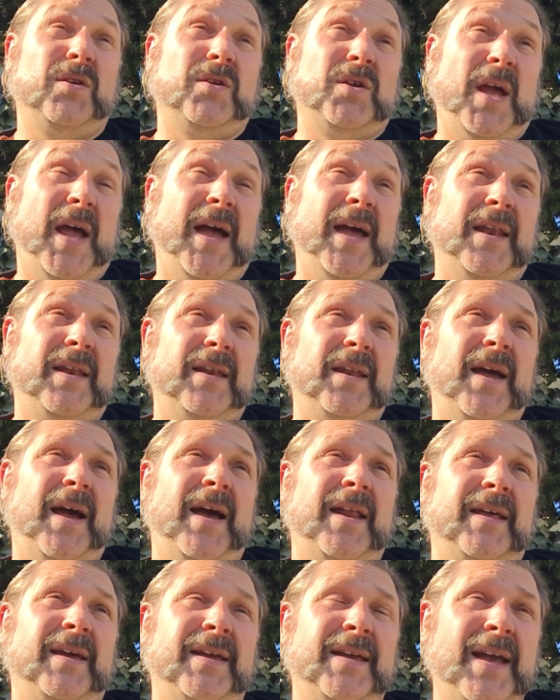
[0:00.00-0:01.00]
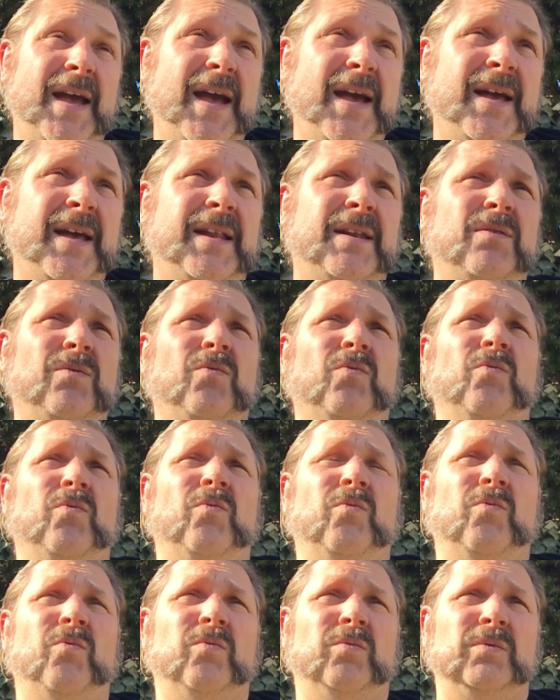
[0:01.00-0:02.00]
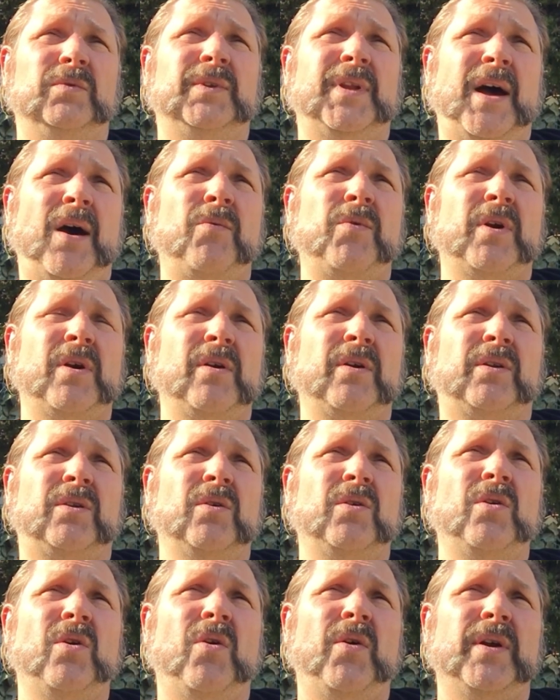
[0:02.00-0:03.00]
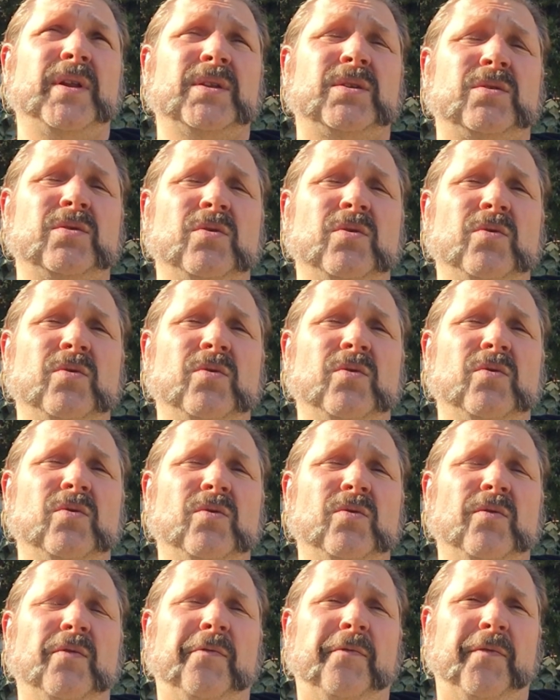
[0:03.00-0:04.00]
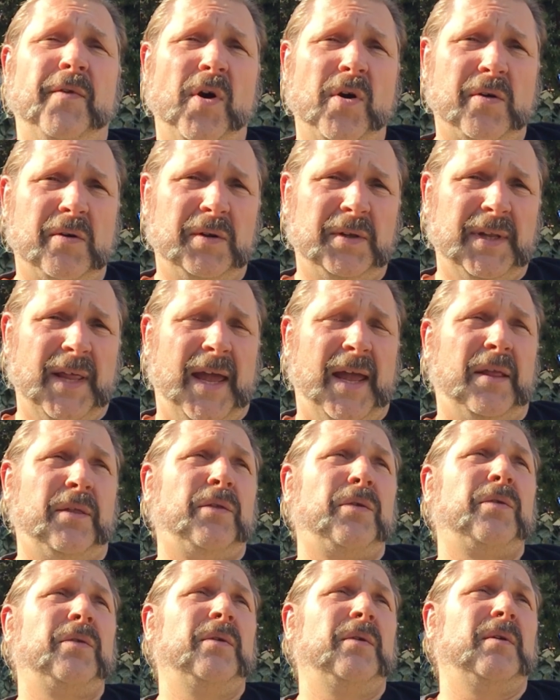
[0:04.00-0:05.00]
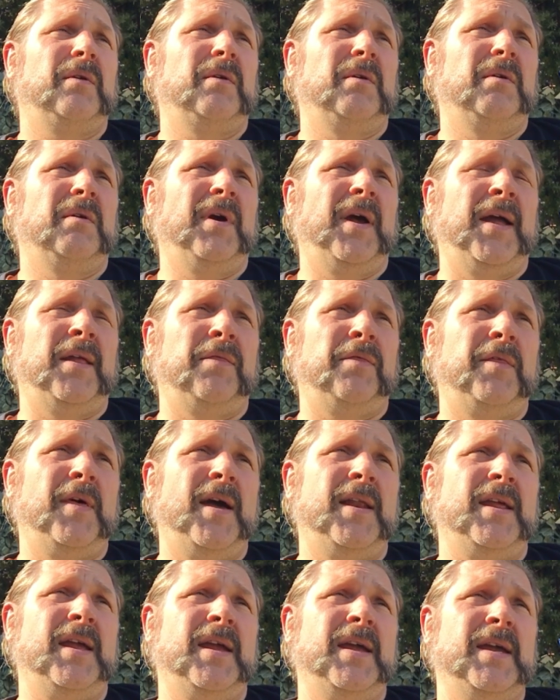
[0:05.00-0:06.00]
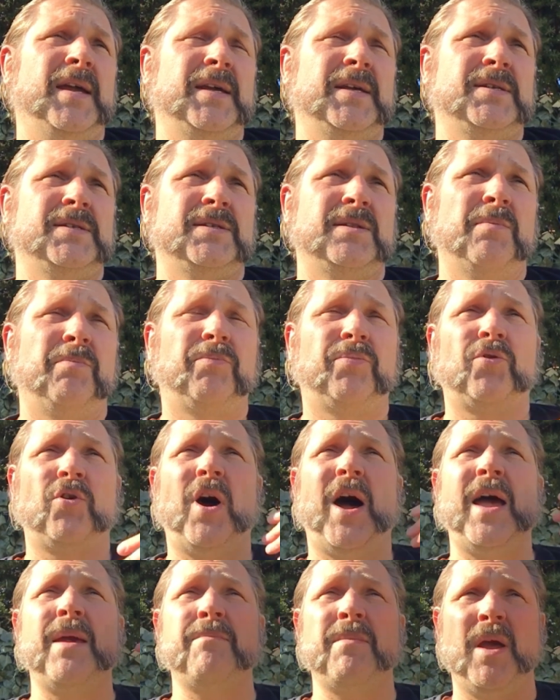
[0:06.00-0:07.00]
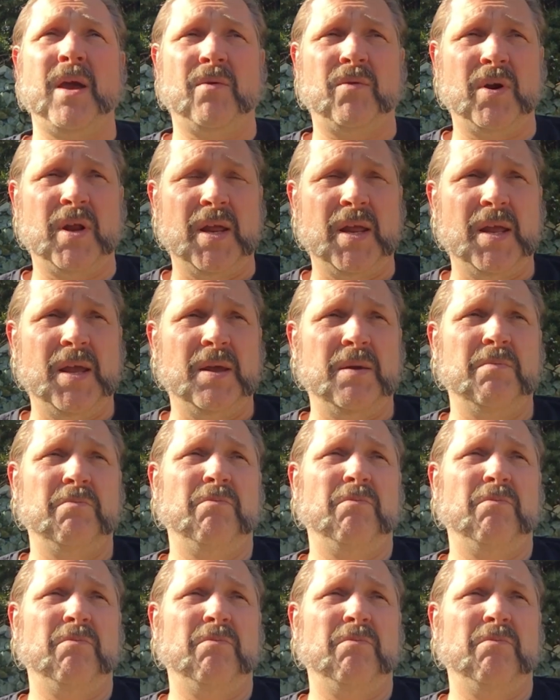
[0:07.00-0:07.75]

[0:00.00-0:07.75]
And again, now we're going to go into focal length, and that is the primary